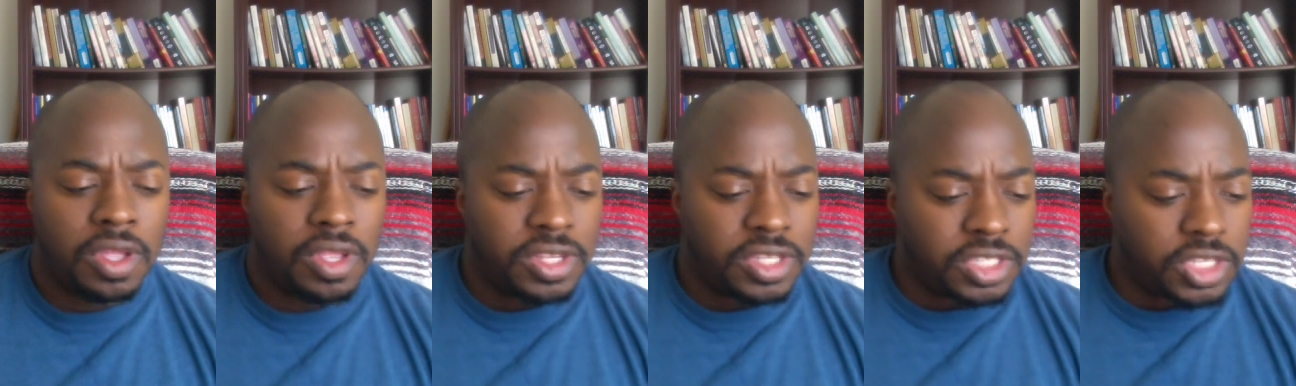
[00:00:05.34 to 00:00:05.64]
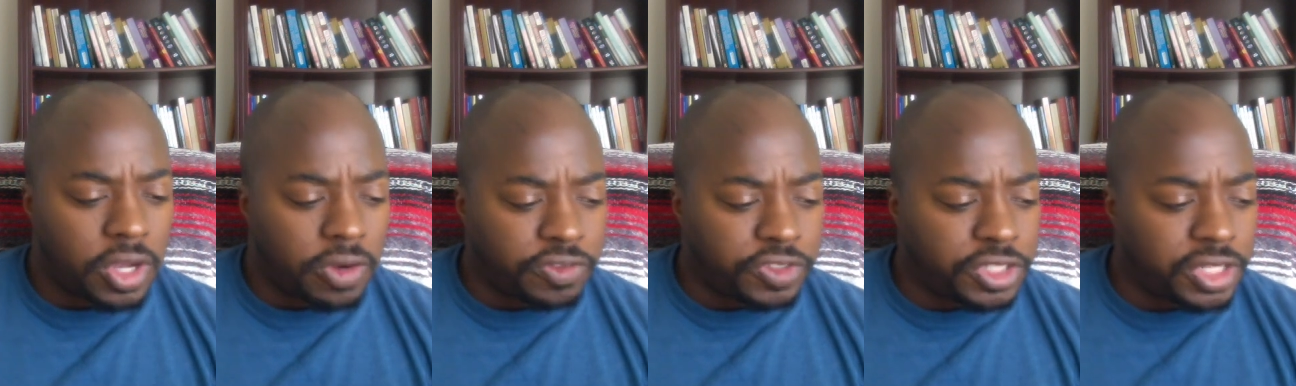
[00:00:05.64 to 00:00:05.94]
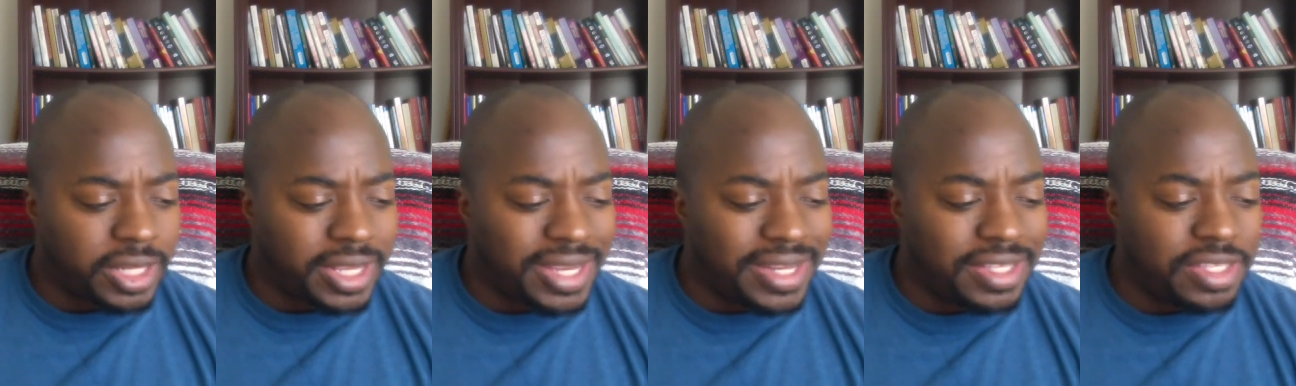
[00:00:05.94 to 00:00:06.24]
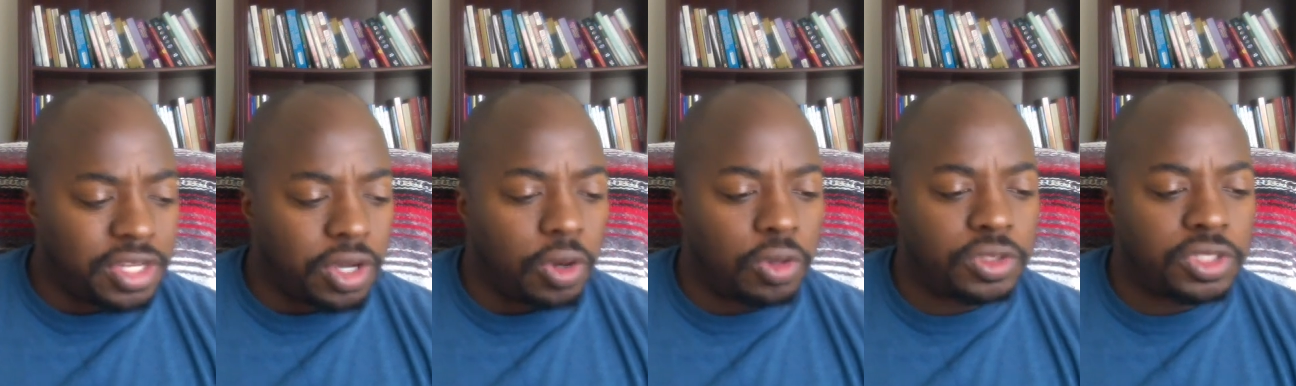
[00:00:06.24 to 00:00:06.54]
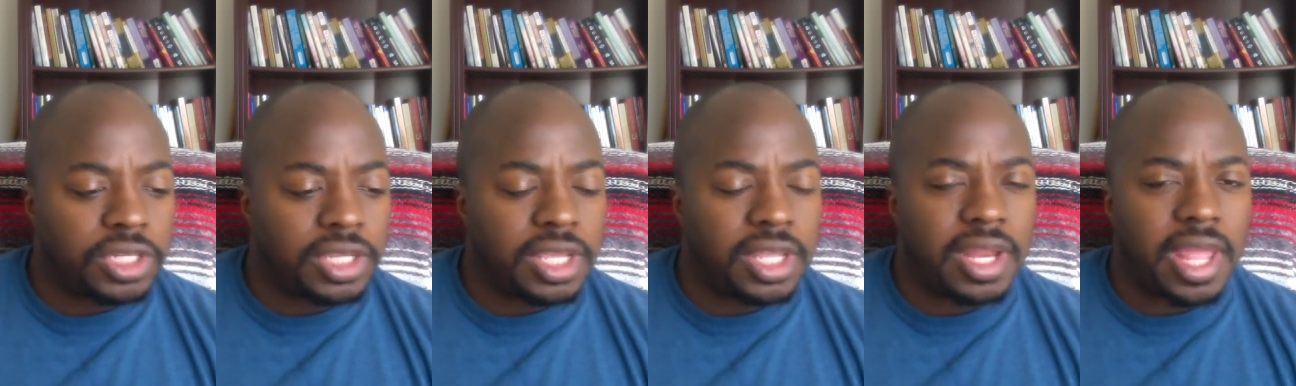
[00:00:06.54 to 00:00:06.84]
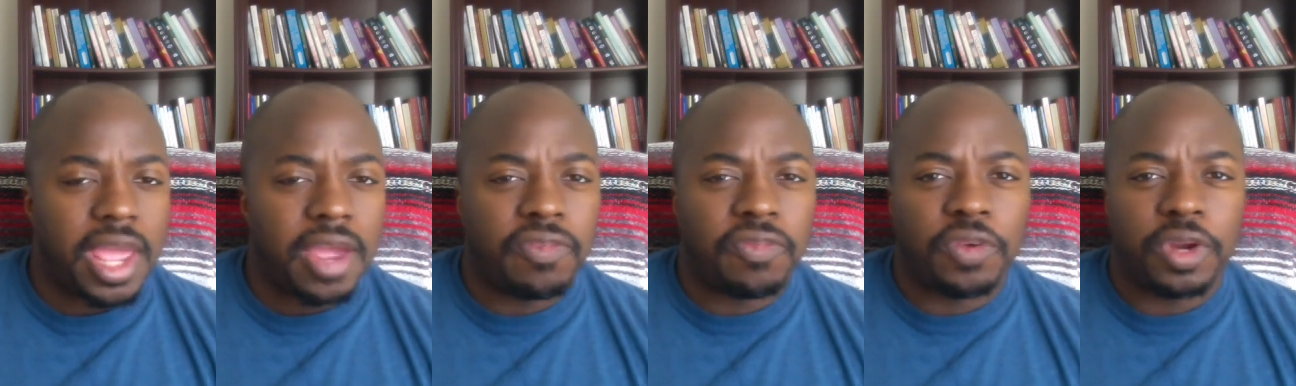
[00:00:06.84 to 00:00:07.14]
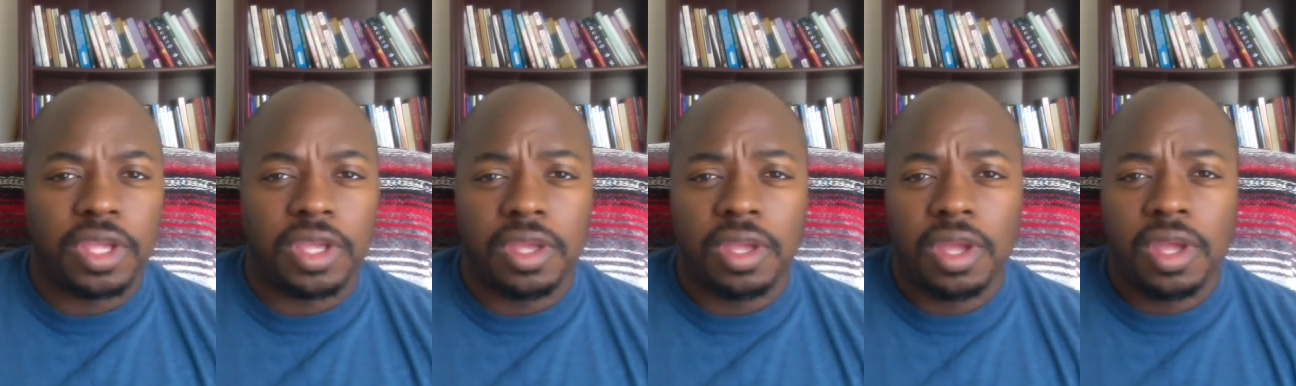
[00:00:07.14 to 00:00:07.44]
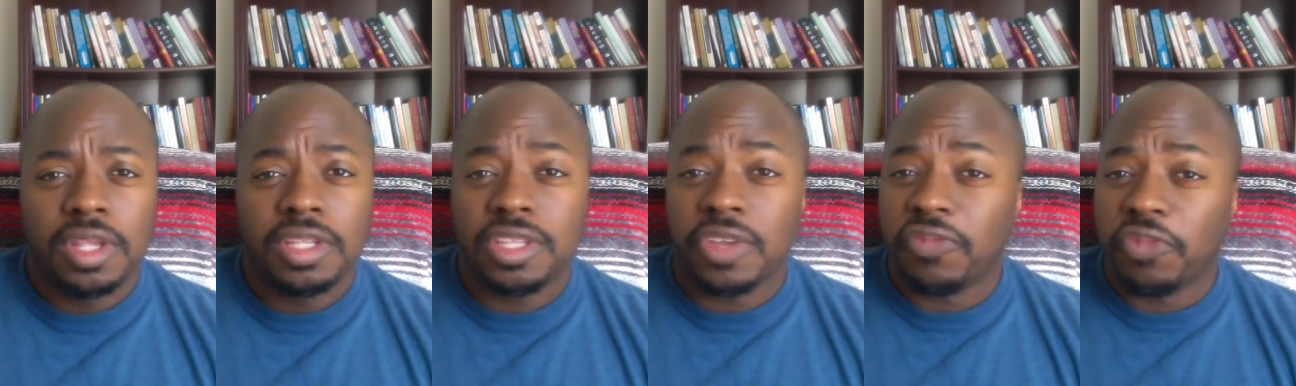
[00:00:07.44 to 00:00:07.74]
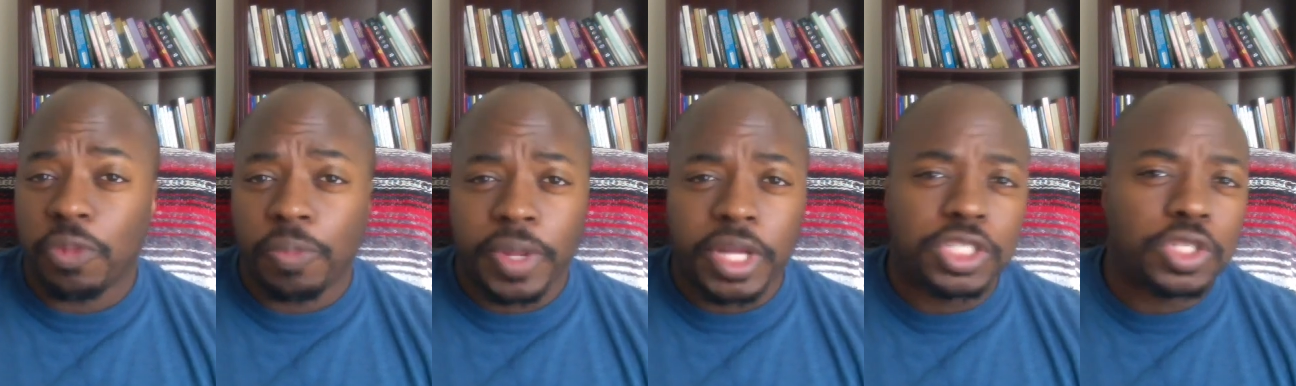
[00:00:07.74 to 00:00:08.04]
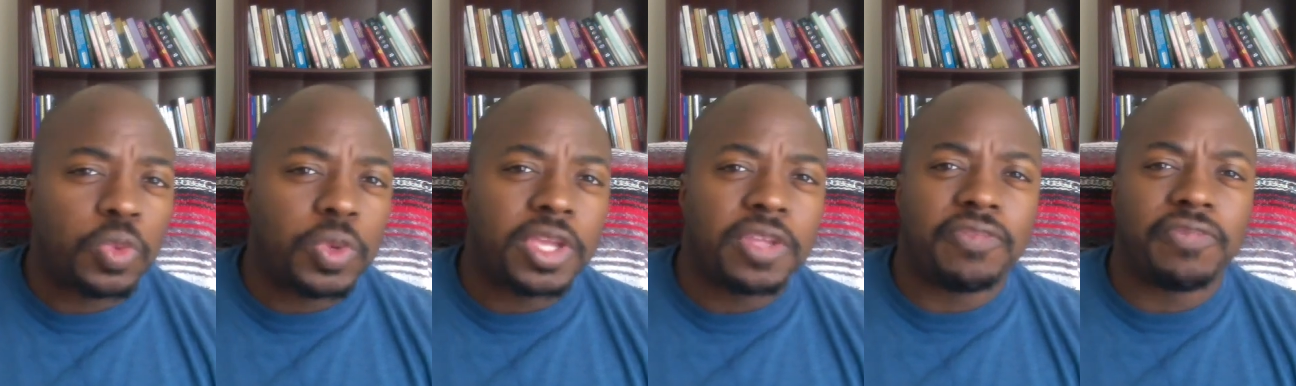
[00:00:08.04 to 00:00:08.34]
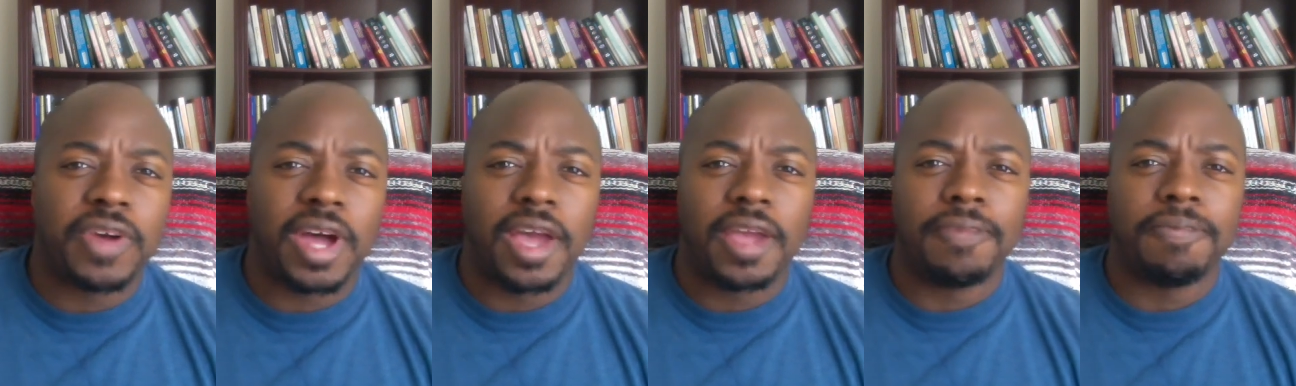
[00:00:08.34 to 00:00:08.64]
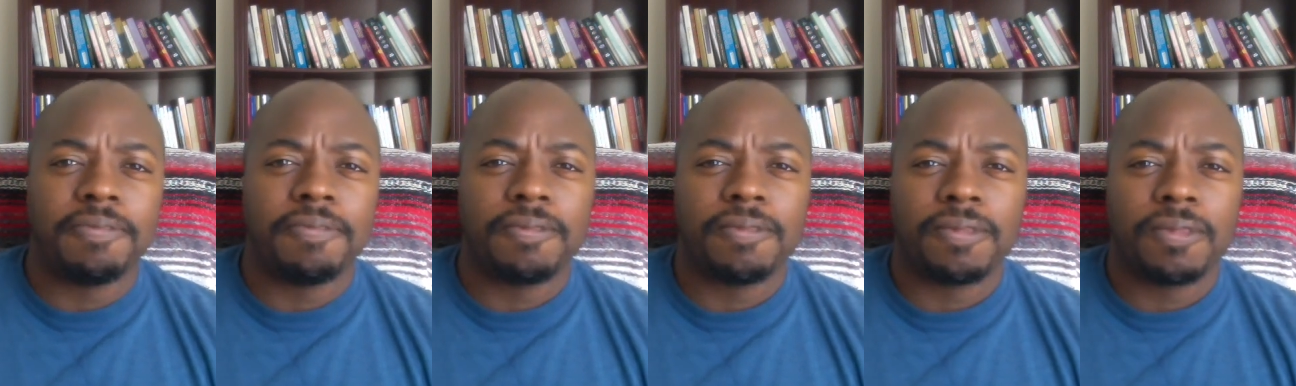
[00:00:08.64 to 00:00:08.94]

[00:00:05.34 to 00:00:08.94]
selfishly indulging in every sinful pleasure we can find.